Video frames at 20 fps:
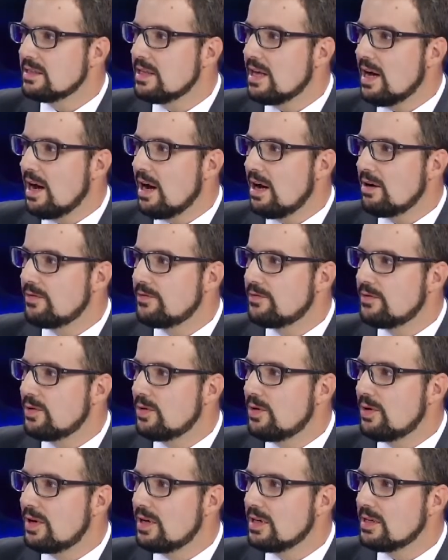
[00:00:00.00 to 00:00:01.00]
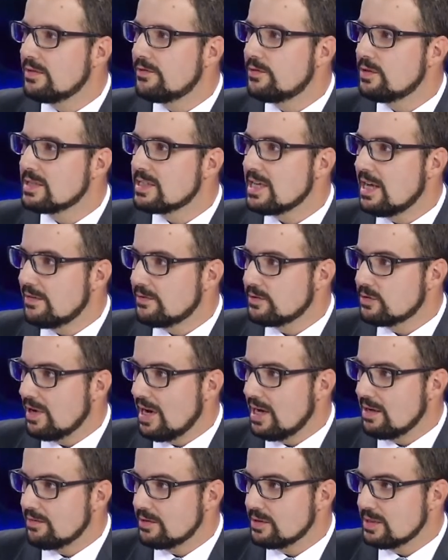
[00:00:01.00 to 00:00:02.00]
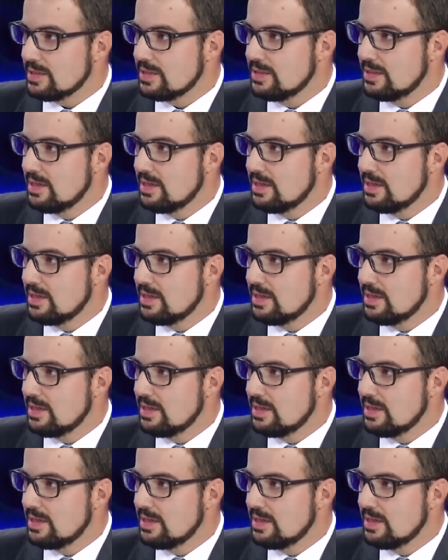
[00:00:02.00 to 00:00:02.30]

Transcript: now for self drivers.